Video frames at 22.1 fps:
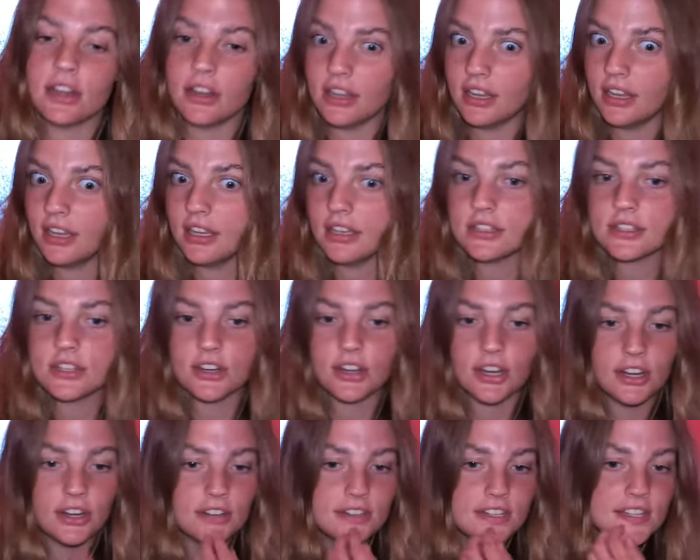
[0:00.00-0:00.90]
studying
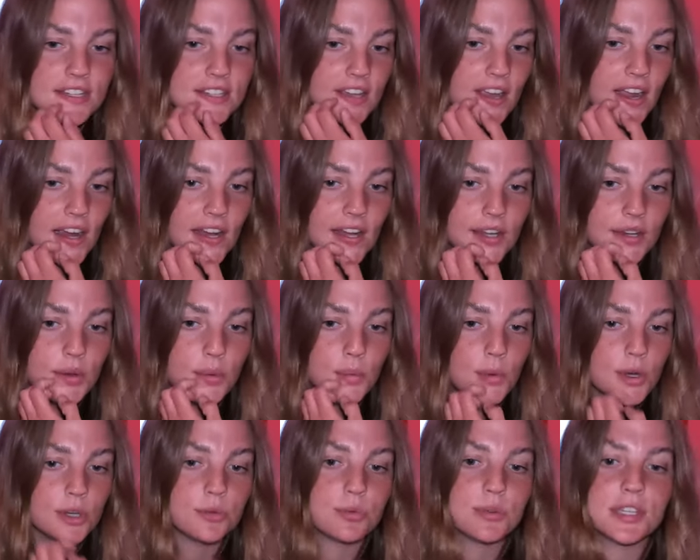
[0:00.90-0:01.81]
interior design,
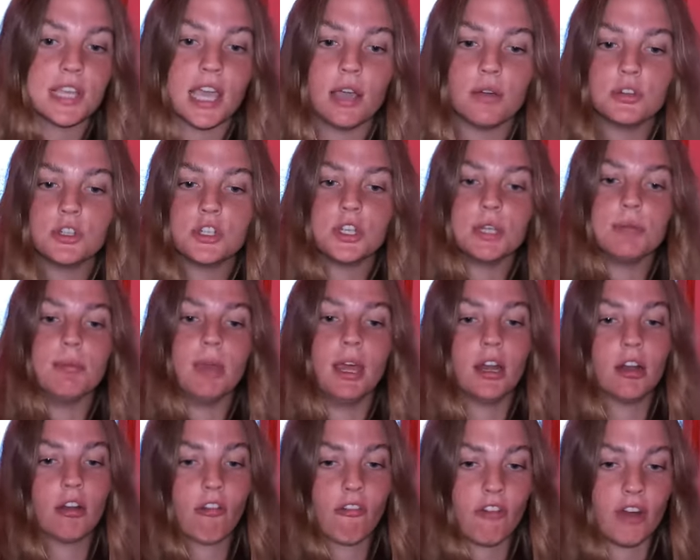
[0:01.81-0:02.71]
which was how she
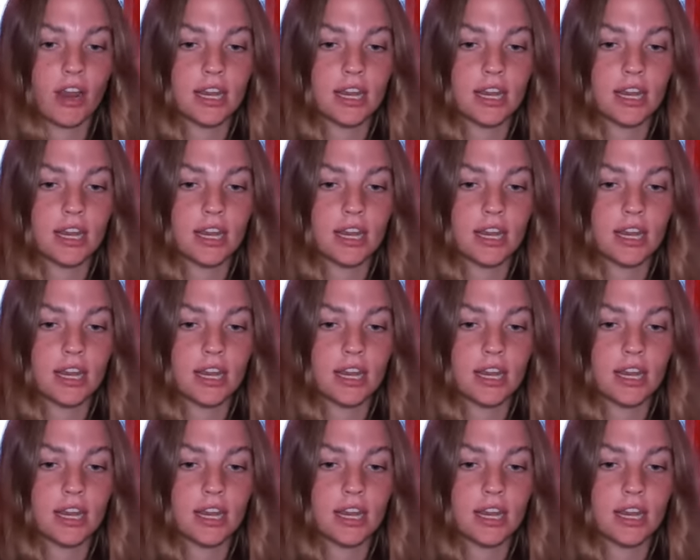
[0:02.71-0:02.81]
met her